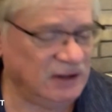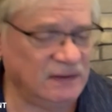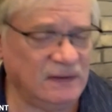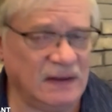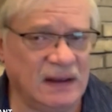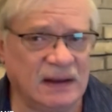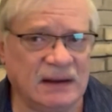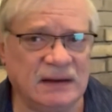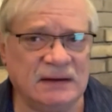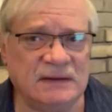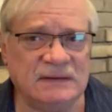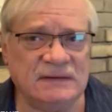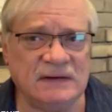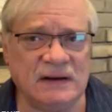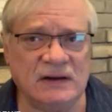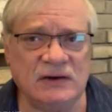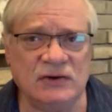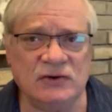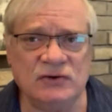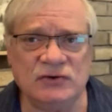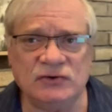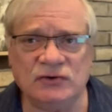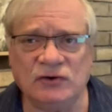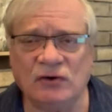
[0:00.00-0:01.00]
And that
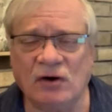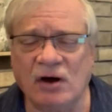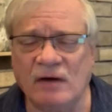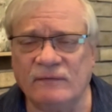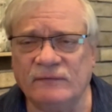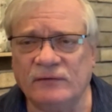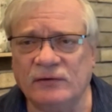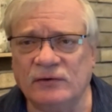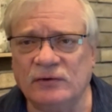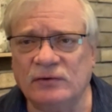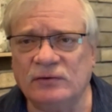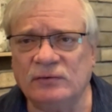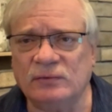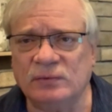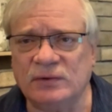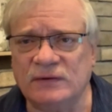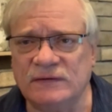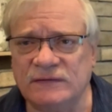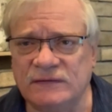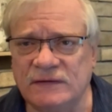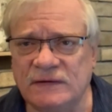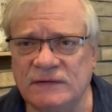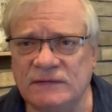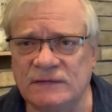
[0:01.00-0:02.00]
continues to offer
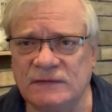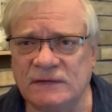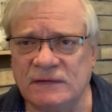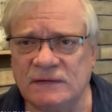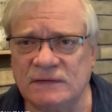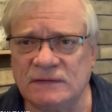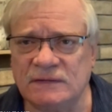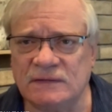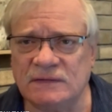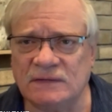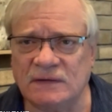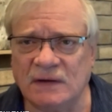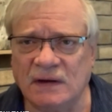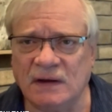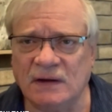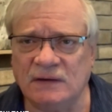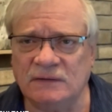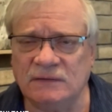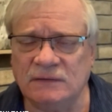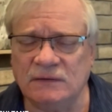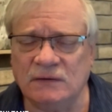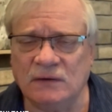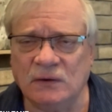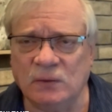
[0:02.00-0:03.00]
resistance to
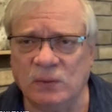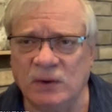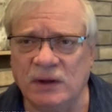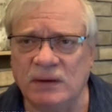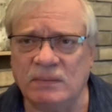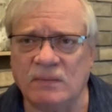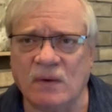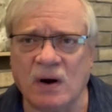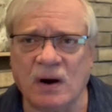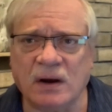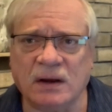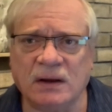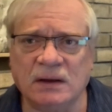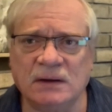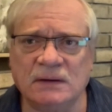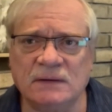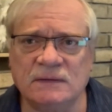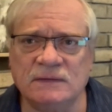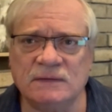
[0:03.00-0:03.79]
the wheat market.